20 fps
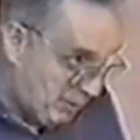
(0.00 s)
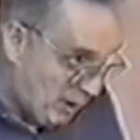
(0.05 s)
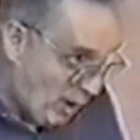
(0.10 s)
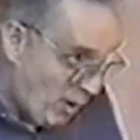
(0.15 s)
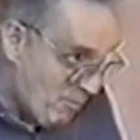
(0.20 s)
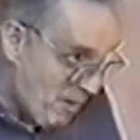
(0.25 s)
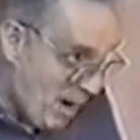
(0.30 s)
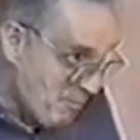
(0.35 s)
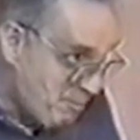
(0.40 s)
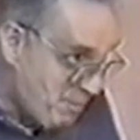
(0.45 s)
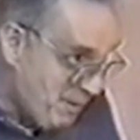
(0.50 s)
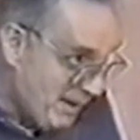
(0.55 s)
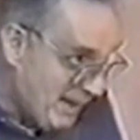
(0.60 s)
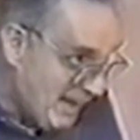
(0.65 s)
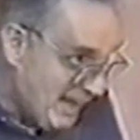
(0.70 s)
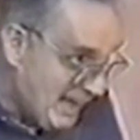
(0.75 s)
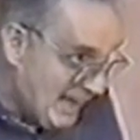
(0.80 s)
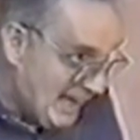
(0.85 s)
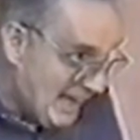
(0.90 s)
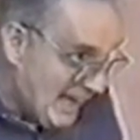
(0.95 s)
blow him up.
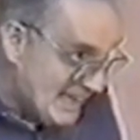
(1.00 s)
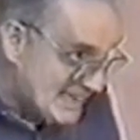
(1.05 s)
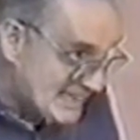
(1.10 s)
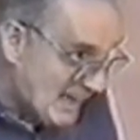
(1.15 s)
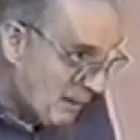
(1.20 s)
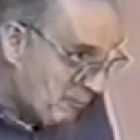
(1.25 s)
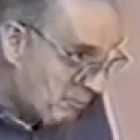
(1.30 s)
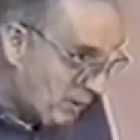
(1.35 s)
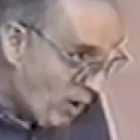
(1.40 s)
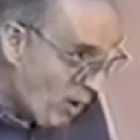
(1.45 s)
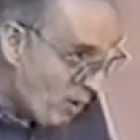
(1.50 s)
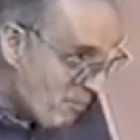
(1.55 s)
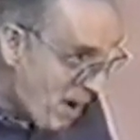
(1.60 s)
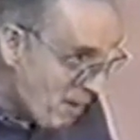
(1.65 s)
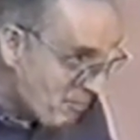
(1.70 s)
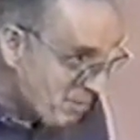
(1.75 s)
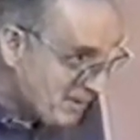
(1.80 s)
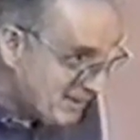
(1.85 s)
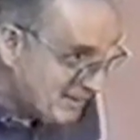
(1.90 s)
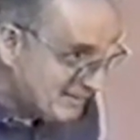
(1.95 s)
He's going to blow him
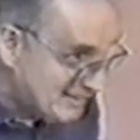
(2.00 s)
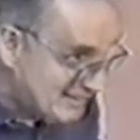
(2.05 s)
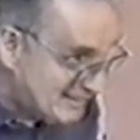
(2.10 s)
up.